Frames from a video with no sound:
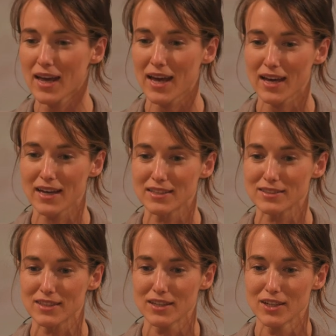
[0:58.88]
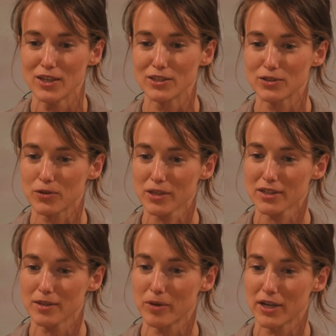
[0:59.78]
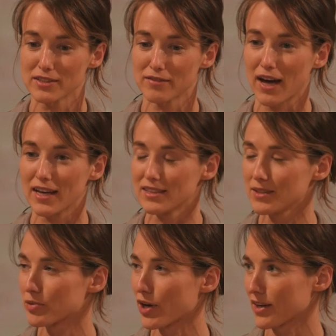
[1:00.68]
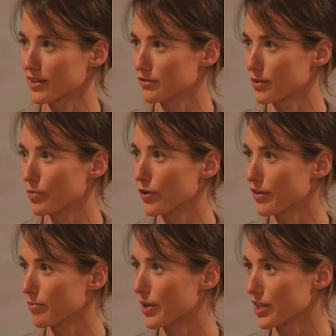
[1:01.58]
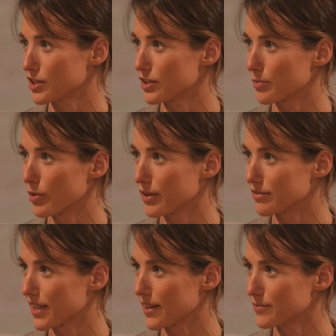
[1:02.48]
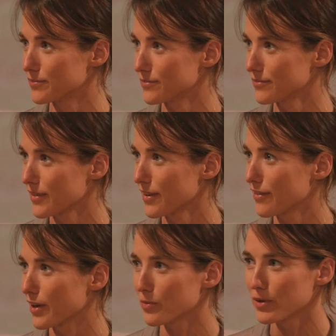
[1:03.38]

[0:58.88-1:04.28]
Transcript: And historically, brands have ID'd products from point of production to point of sale. Right?